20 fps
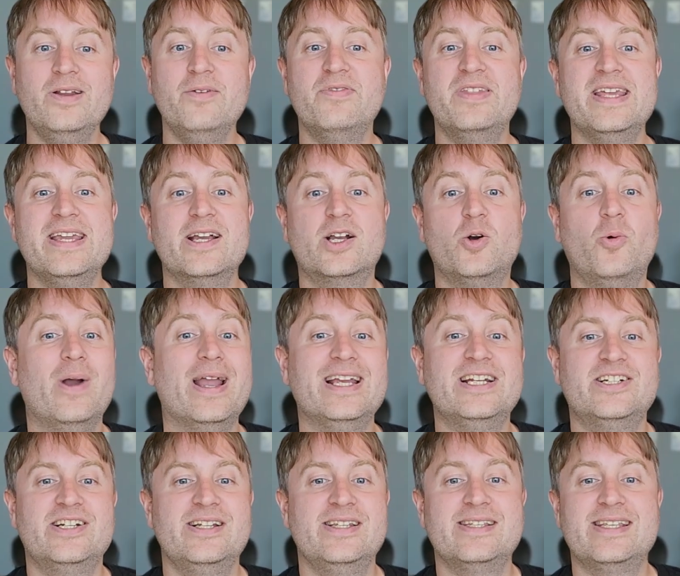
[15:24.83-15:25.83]
of the
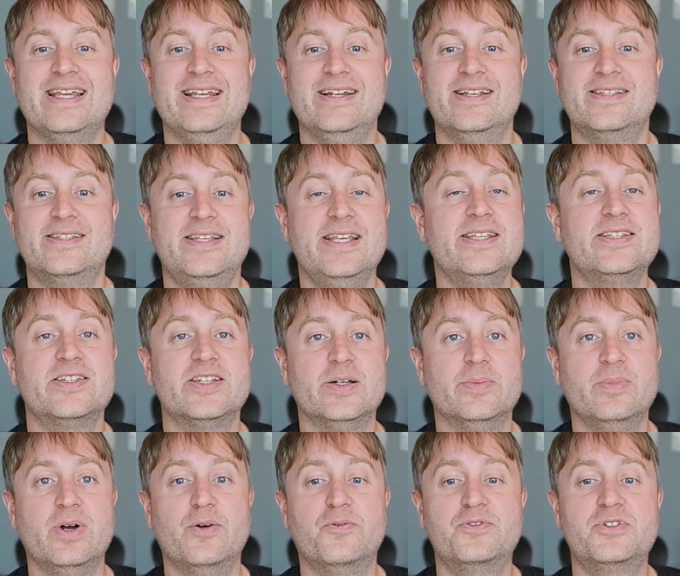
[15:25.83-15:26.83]
equations in a
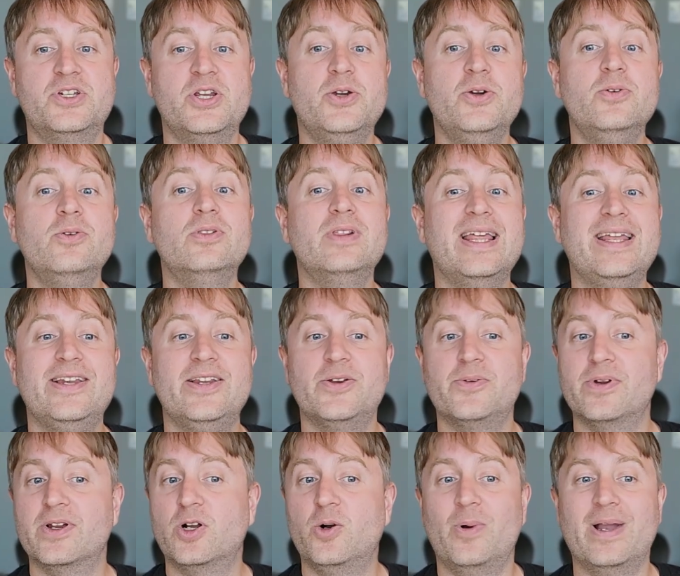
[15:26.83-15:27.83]
system of 2
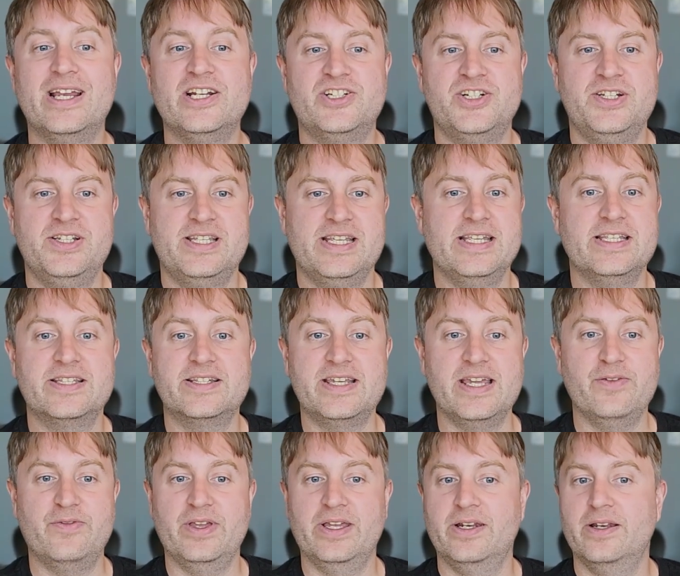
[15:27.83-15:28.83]
linear equations is
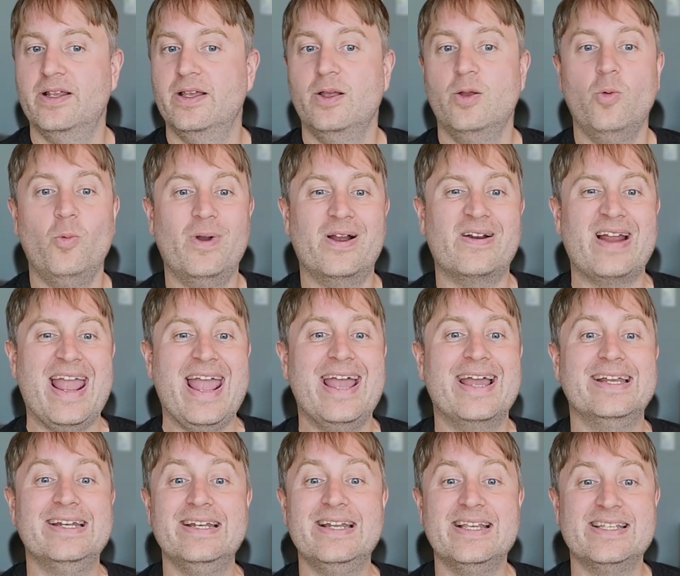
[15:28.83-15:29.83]
given, where
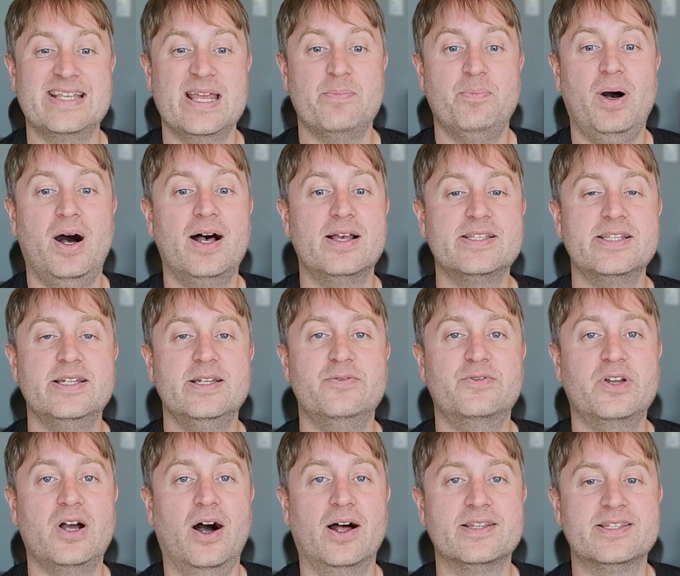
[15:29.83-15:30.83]
n is a positive
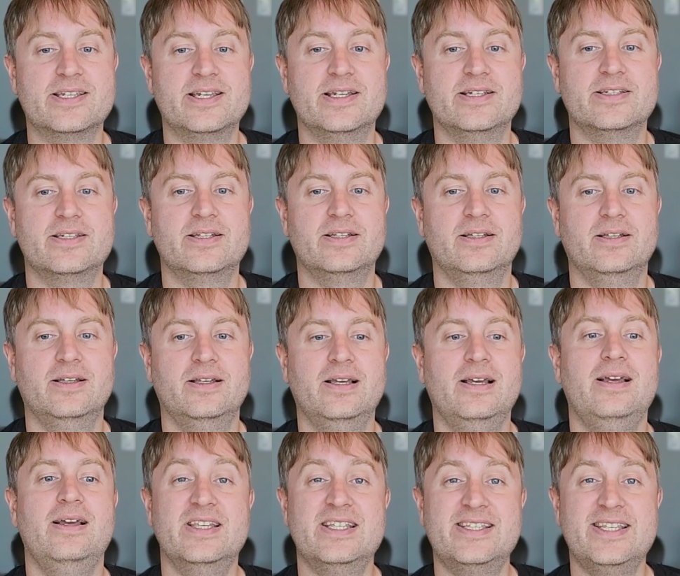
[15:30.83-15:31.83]
constant.
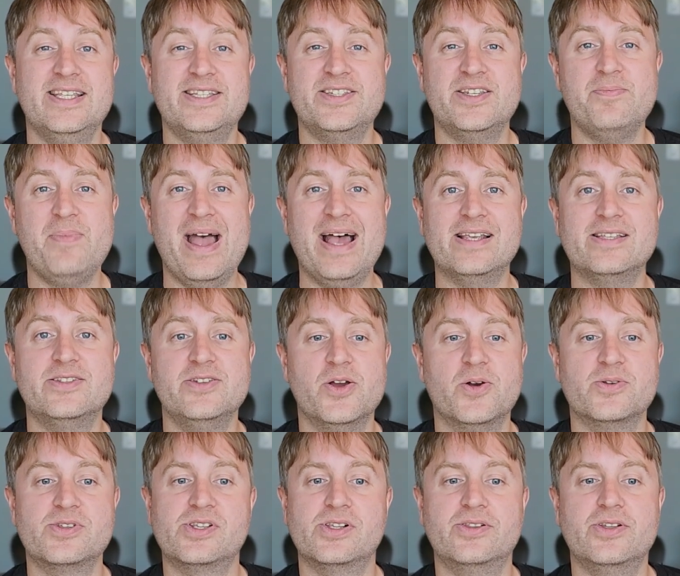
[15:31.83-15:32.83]
The system has no
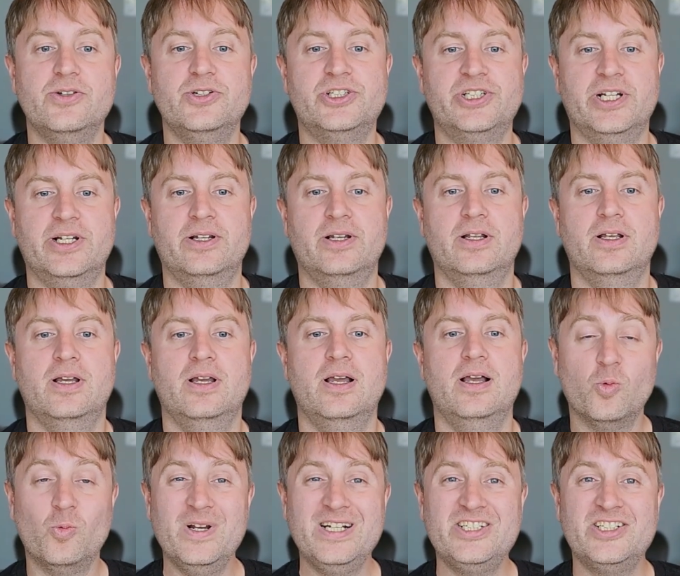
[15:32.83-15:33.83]
solution.
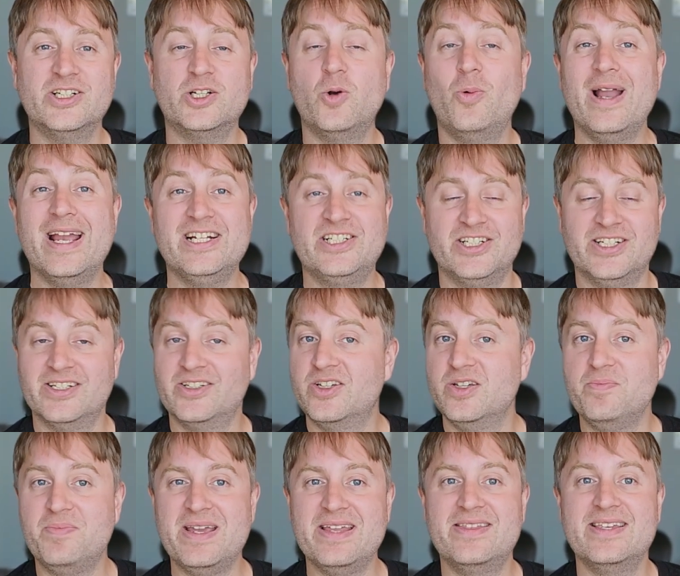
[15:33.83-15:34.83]
Which equation
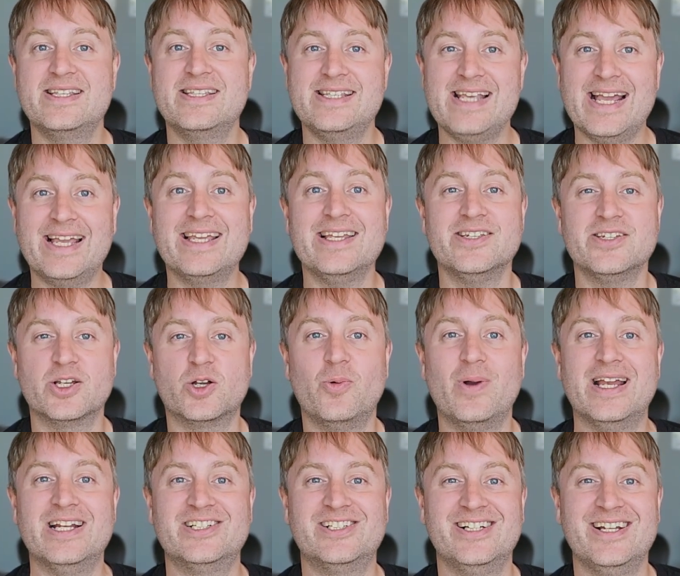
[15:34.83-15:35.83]
could be the second
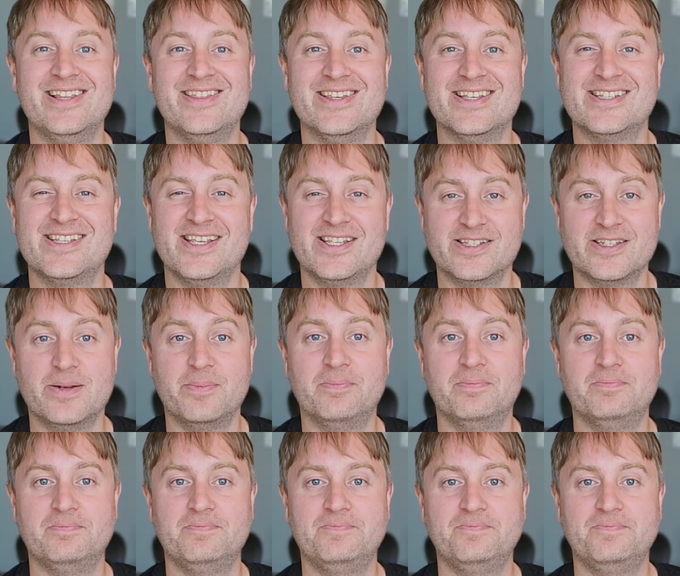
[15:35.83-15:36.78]
equation in the system?